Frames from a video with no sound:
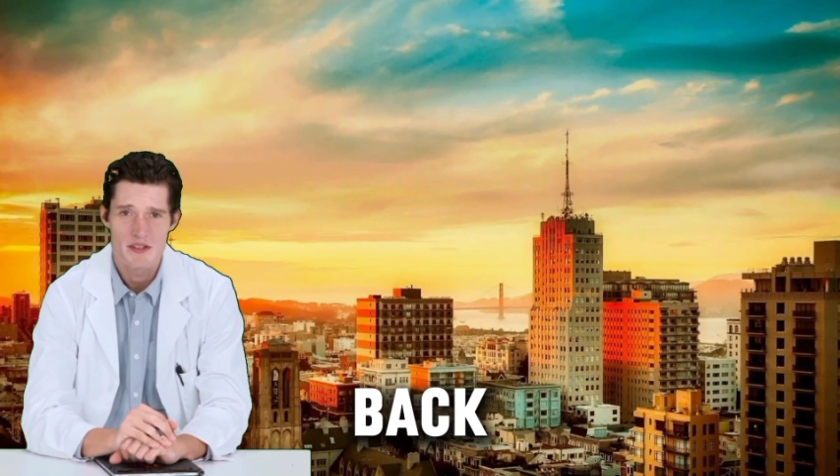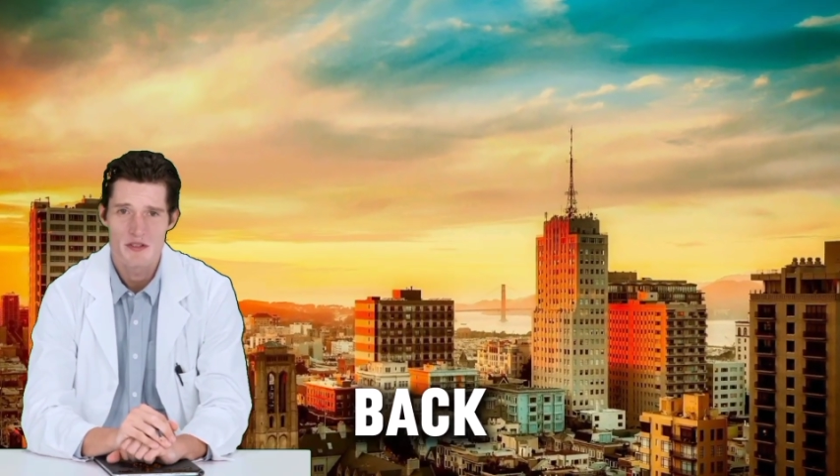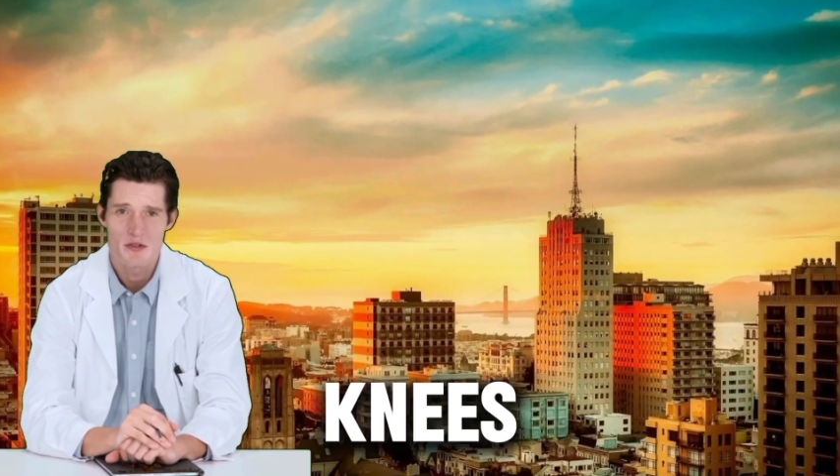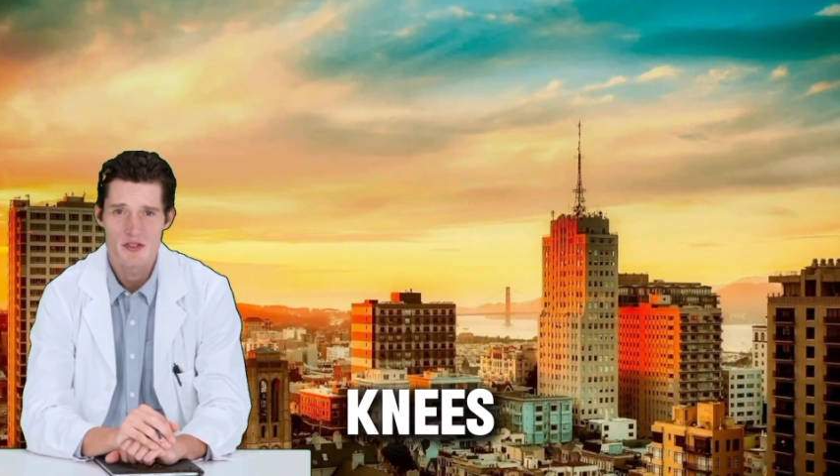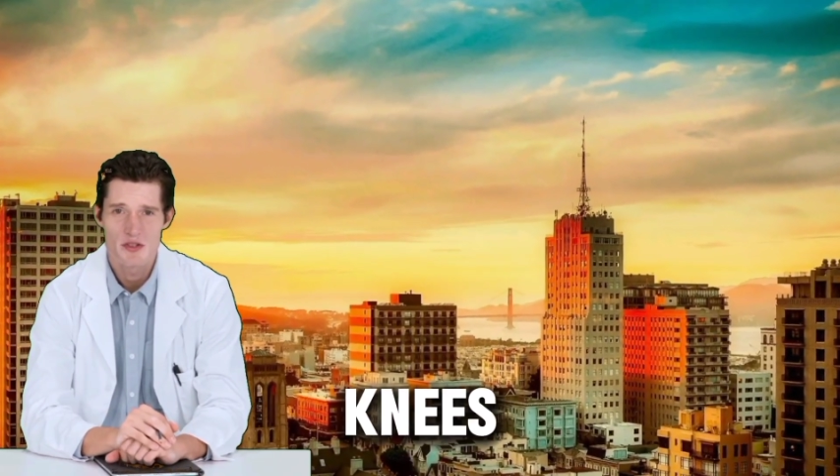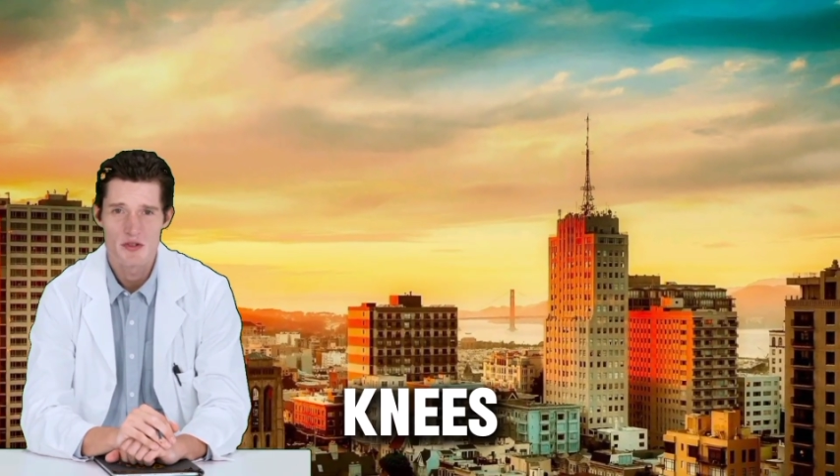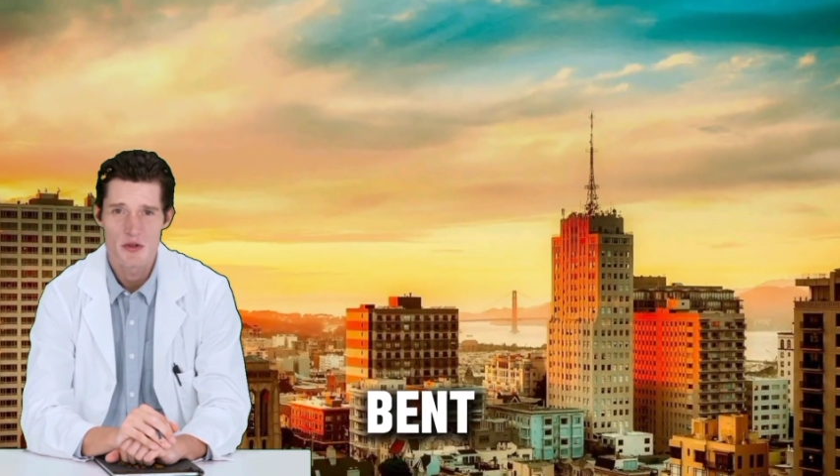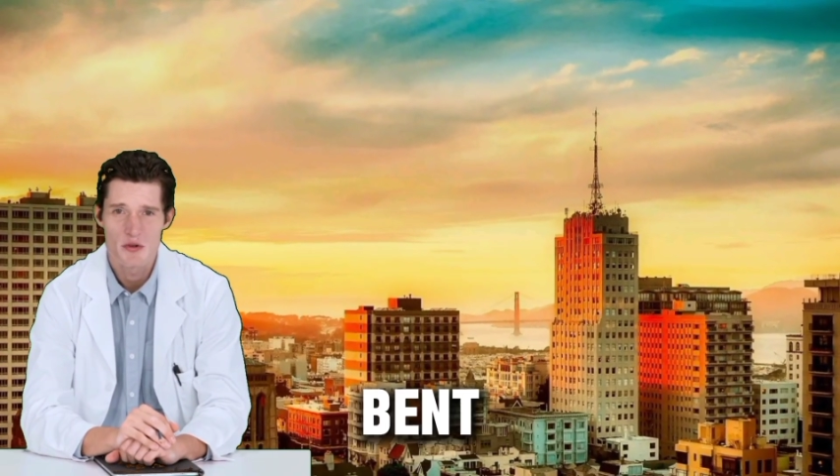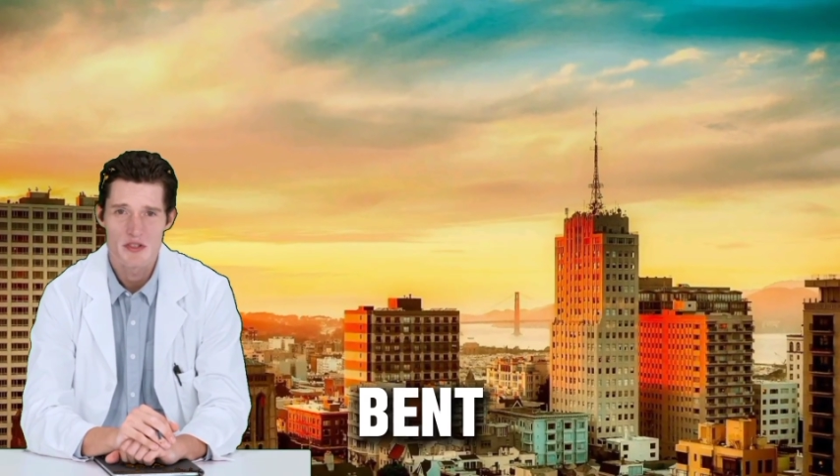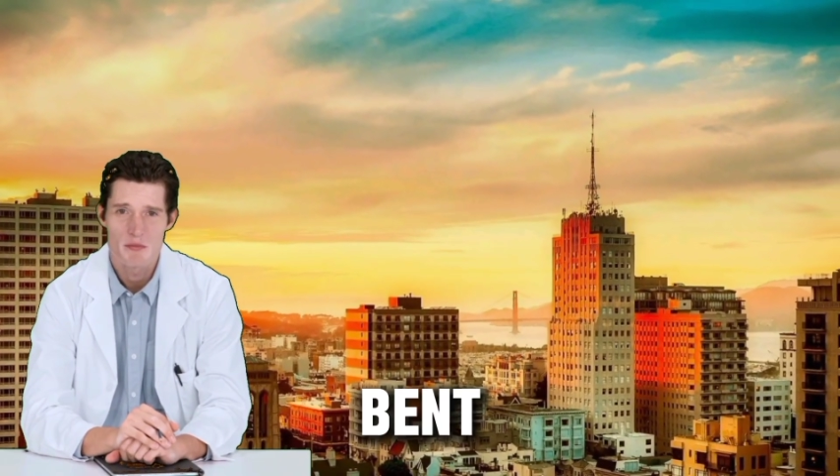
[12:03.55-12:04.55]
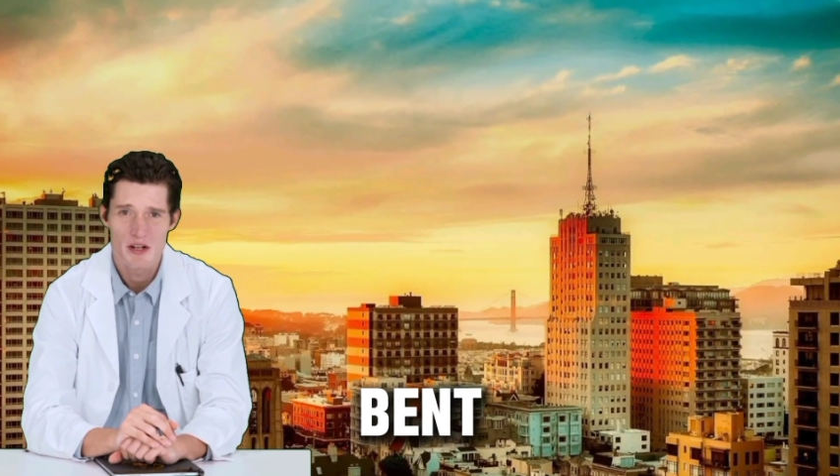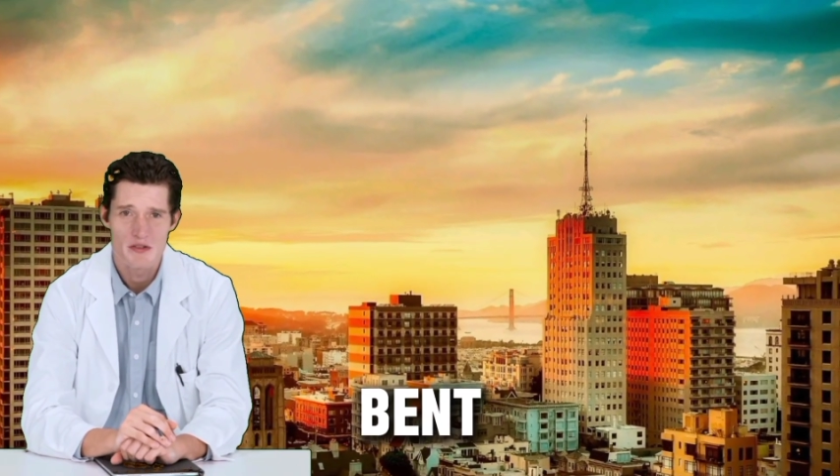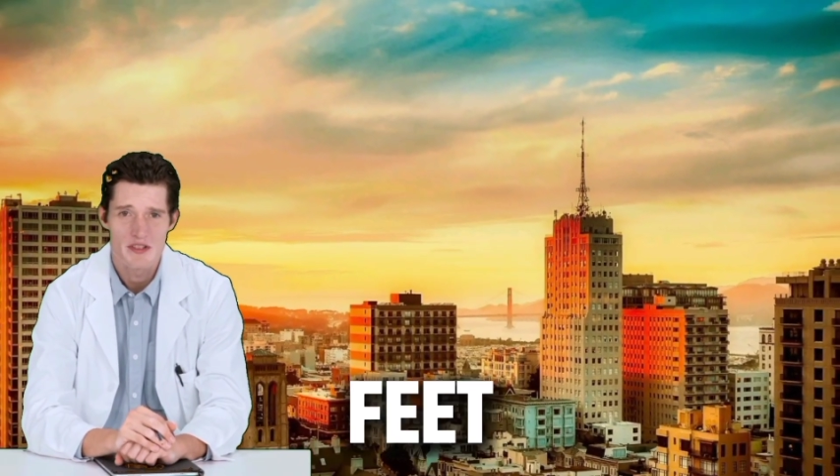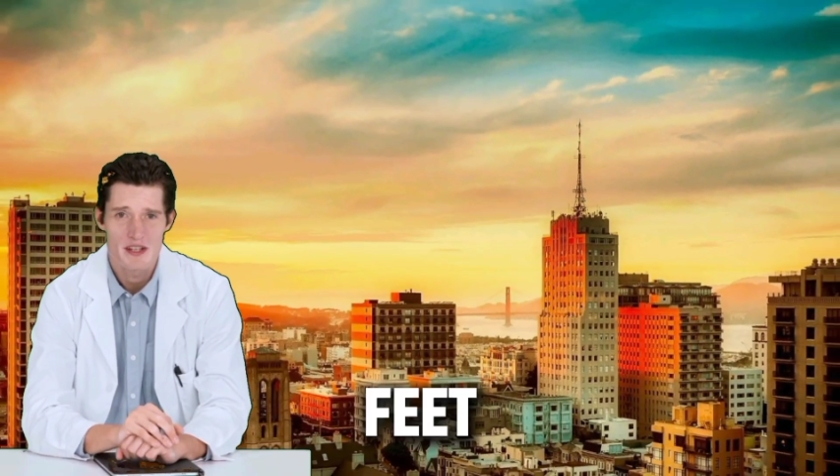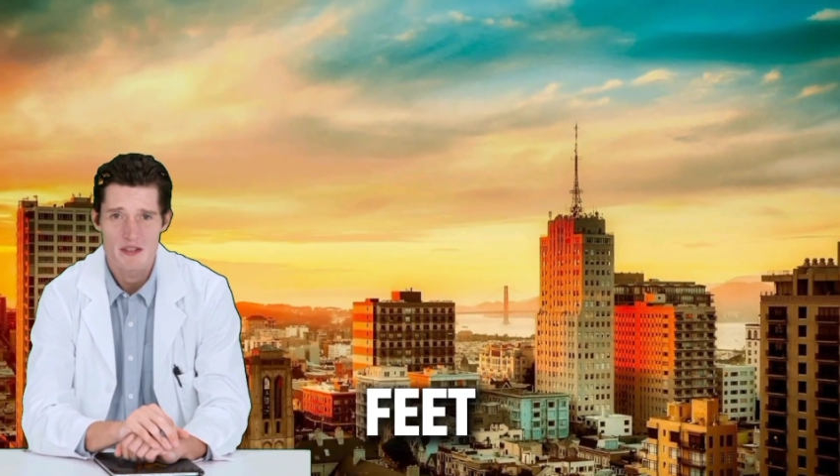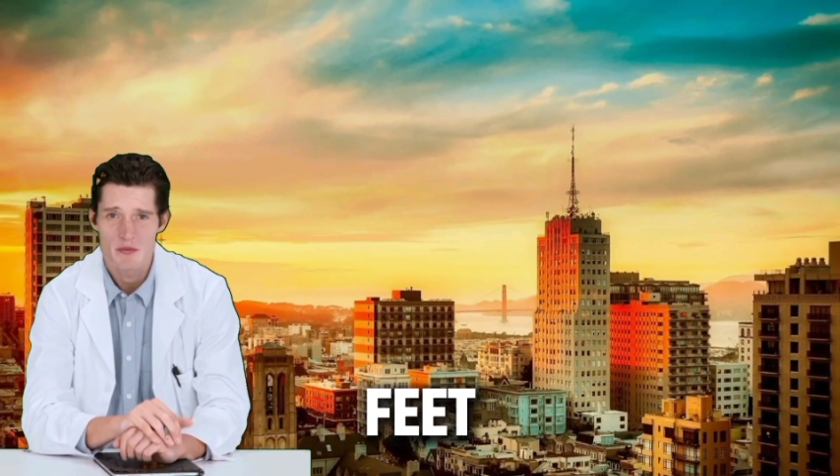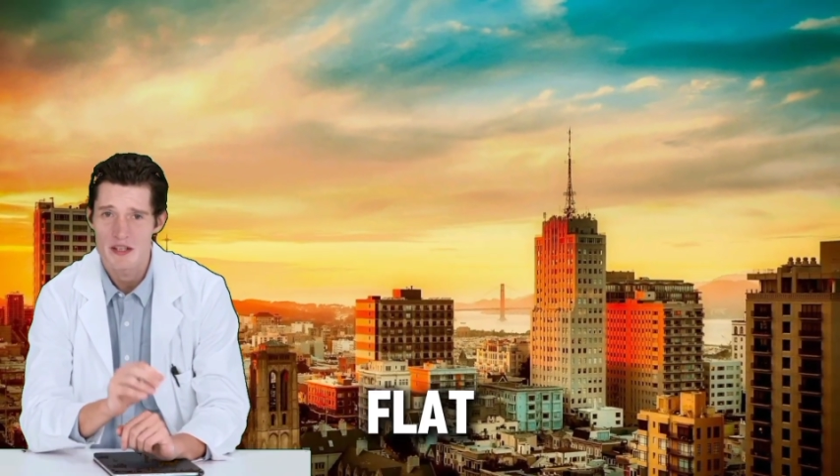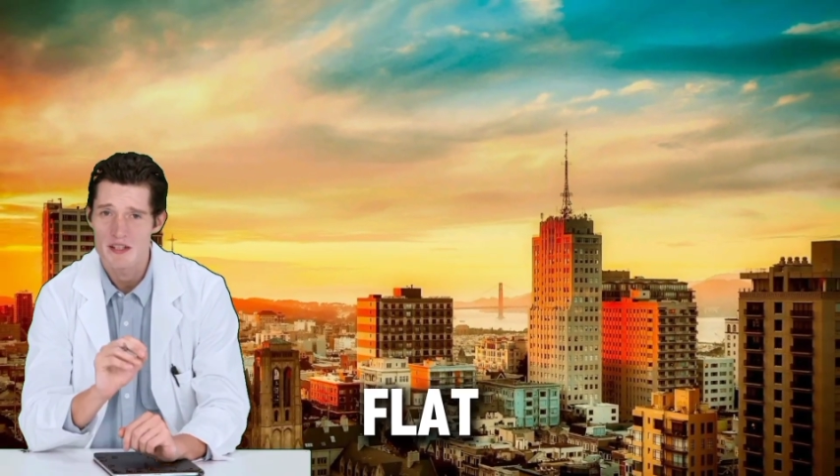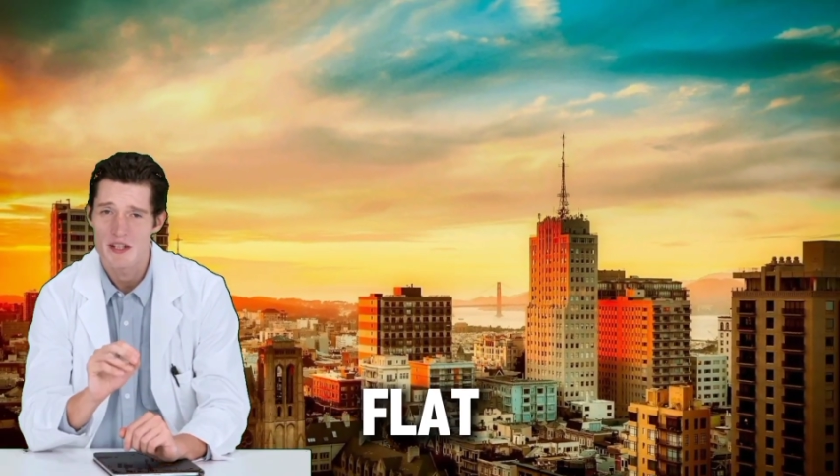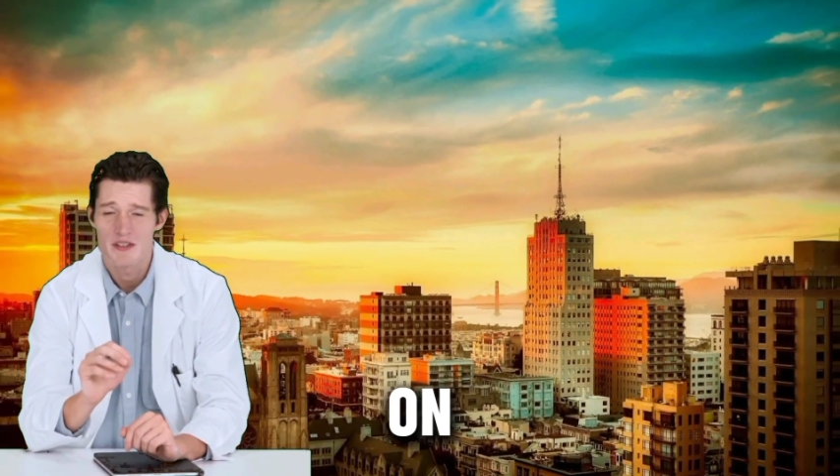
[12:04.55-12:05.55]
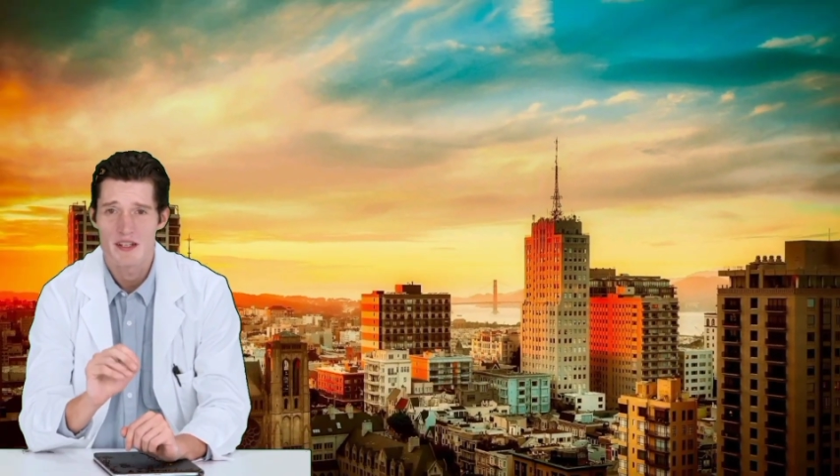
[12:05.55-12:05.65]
knees bent, feet flat on the